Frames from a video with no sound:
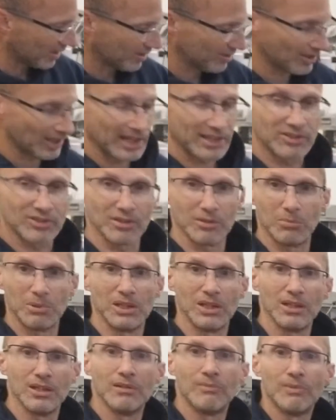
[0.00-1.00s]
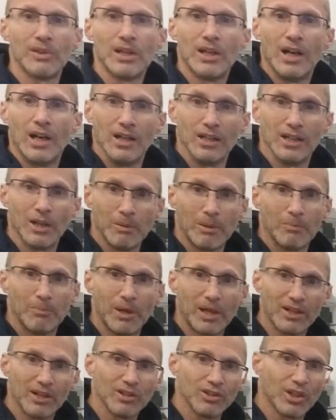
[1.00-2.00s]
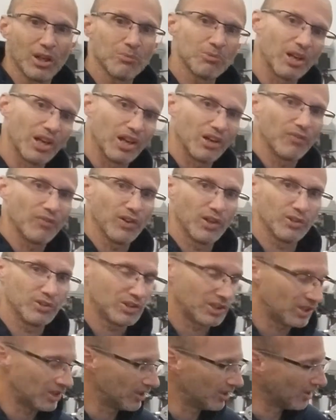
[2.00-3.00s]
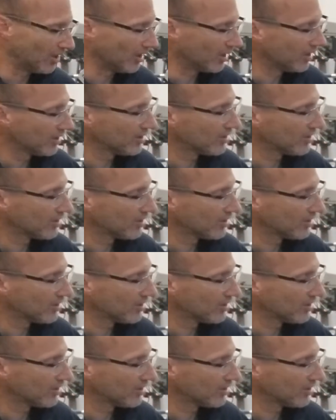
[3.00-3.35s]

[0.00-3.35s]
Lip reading: this will actually be a little bit better in terms of airflow to your